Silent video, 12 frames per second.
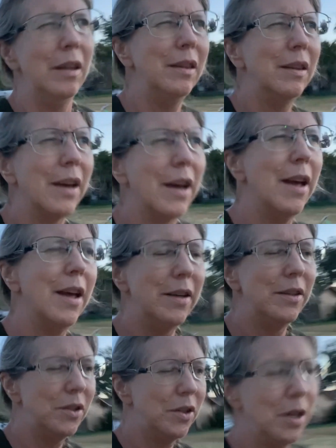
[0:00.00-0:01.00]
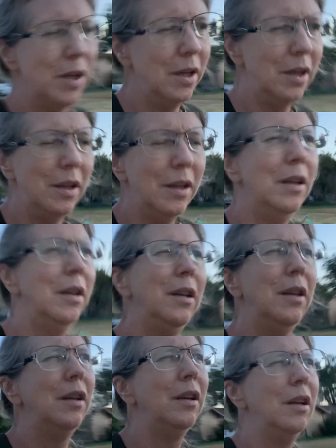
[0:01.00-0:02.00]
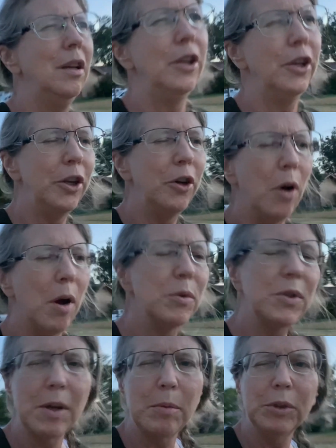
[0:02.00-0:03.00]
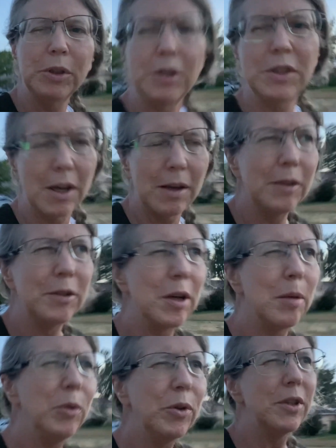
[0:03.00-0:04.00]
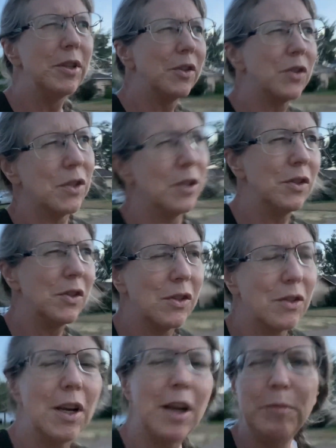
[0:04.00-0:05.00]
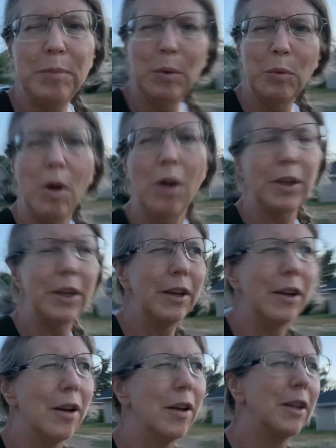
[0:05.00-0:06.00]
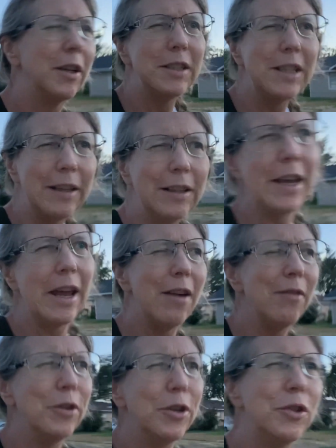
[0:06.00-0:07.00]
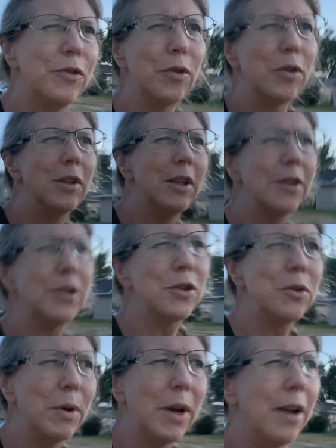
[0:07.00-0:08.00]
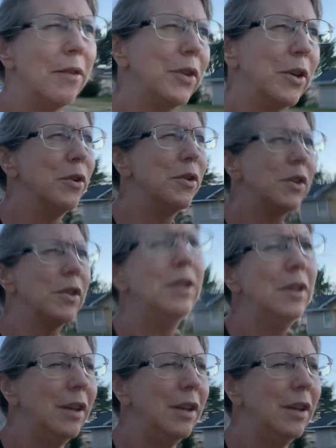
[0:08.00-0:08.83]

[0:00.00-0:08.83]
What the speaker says: that, you know, I was able to double the distance that I've been walking on a daily average for the last 2.5 years. And